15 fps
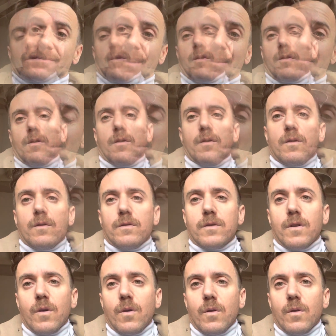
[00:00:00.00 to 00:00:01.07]
I felt.
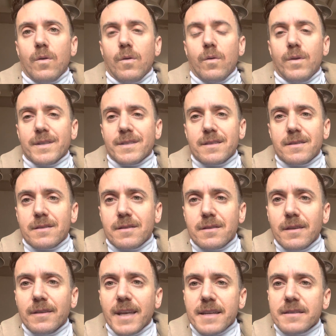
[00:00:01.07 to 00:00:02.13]
So what's
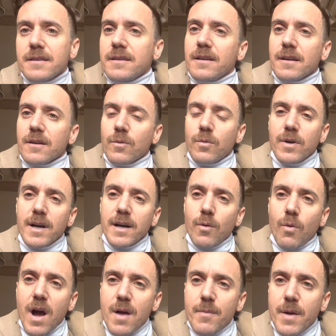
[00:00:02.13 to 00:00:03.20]
the lesson here?
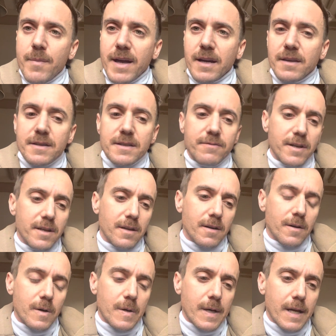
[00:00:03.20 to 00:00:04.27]
Why am I making this
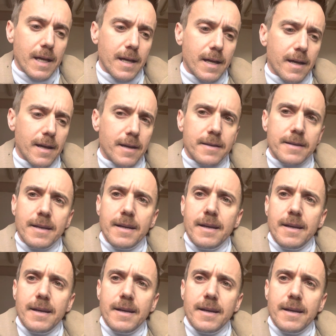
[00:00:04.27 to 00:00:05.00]
video? And